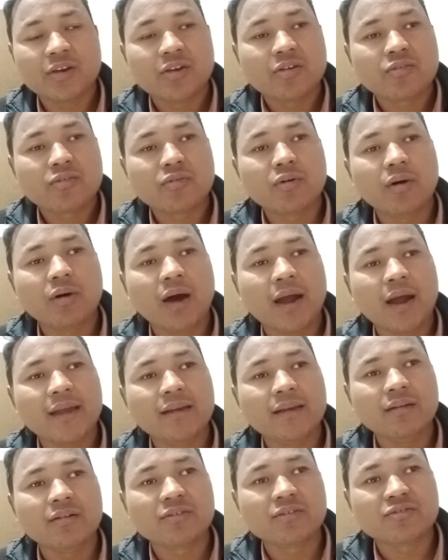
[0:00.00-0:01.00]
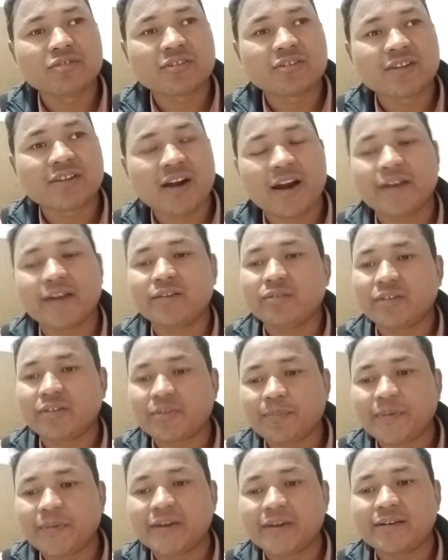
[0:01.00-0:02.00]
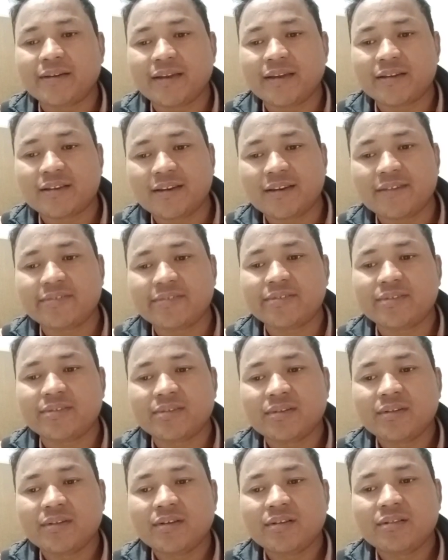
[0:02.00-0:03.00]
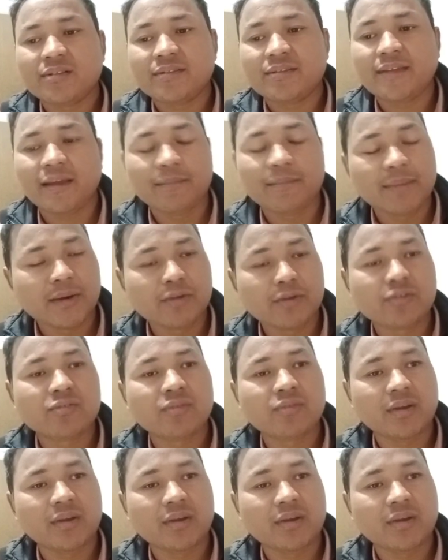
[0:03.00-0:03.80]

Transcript: So I'll also try to speak at least 10 minutes,